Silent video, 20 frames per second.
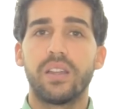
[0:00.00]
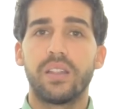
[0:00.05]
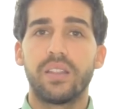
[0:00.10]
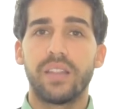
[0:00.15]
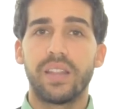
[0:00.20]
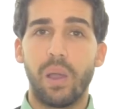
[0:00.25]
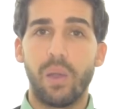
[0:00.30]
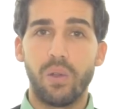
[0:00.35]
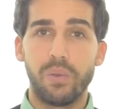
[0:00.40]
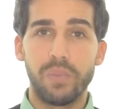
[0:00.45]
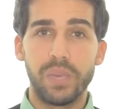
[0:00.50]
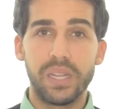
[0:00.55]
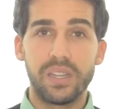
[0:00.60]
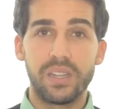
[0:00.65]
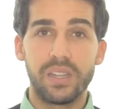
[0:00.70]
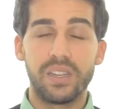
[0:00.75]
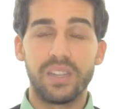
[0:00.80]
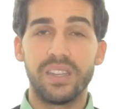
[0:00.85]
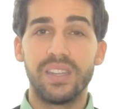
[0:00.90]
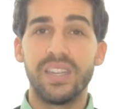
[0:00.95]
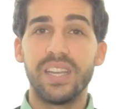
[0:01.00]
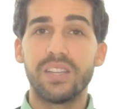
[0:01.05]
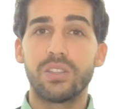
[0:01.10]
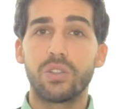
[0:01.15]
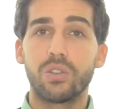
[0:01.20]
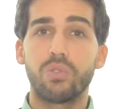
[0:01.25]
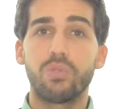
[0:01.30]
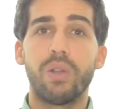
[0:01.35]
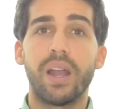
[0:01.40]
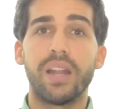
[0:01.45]
That would be to
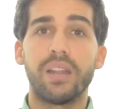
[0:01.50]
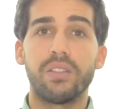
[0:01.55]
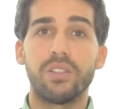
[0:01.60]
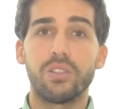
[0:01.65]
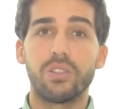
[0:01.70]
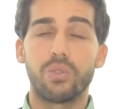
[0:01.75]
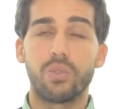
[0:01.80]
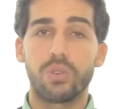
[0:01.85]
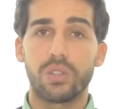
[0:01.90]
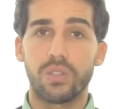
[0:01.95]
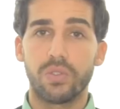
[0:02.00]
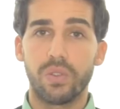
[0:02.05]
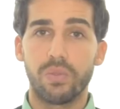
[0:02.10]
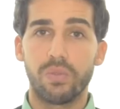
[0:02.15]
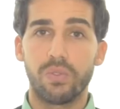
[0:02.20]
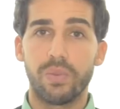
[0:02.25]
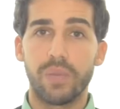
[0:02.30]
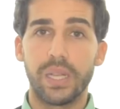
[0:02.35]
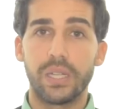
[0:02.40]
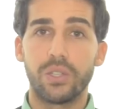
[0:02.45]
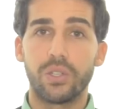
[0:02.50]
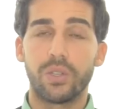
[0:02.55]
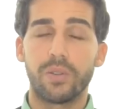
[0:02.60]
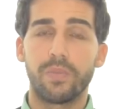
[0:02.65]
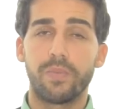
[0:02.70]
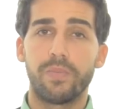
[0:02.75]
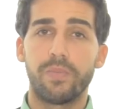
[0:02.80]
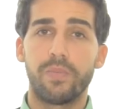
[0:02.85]
discredit the source of information.